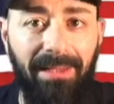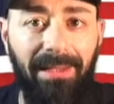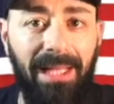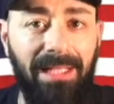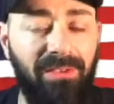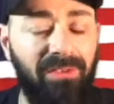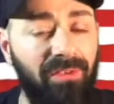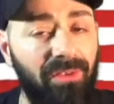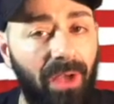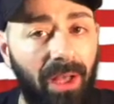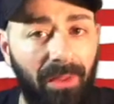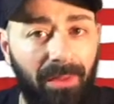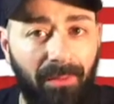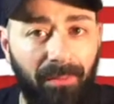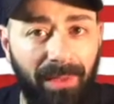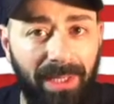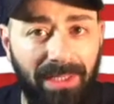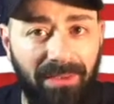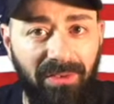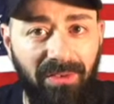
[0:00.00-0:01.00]
That's other
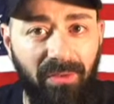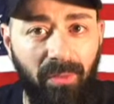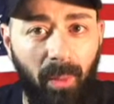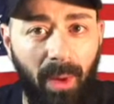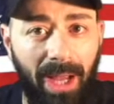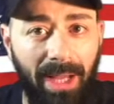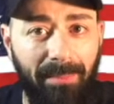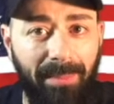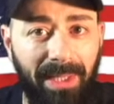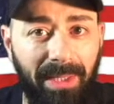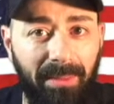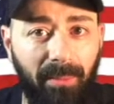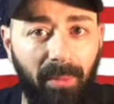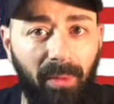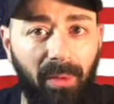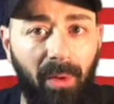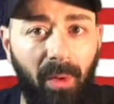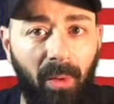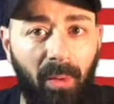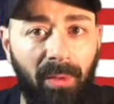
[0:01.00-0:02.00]
reasons why
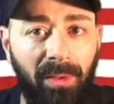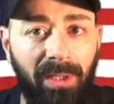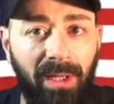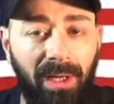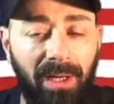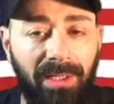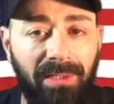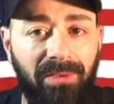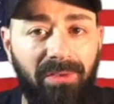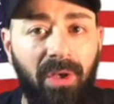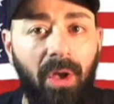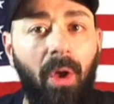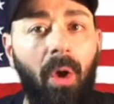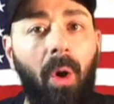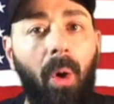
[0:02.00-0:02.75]
people own guns.